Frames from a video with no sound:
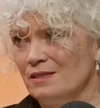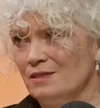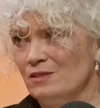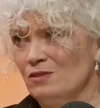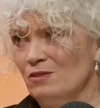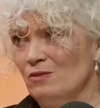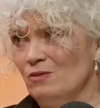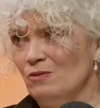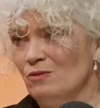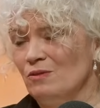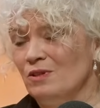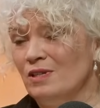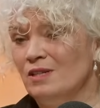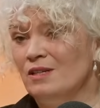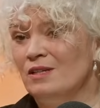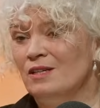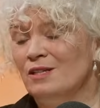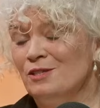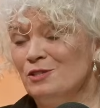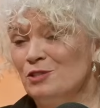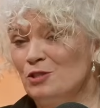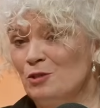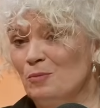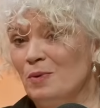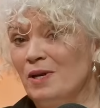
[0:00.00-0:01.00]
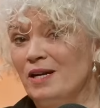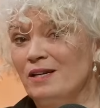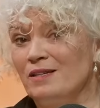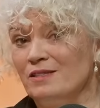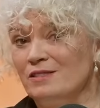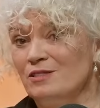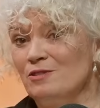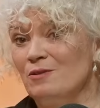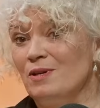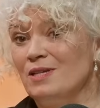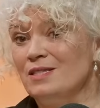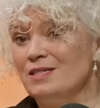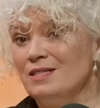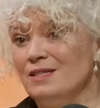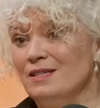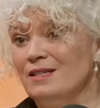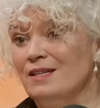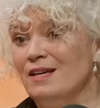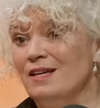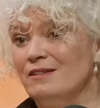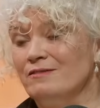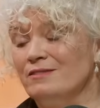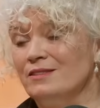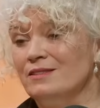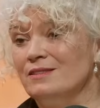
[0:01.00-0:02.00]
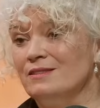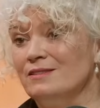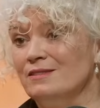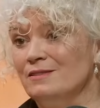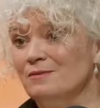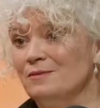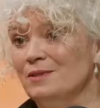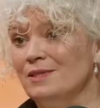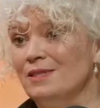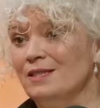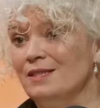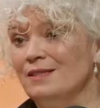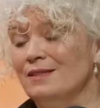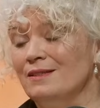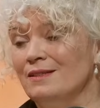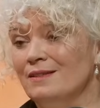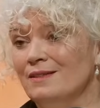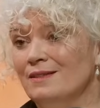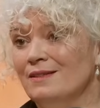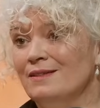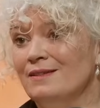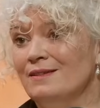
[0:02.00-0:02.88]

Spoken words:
So back in 2011, we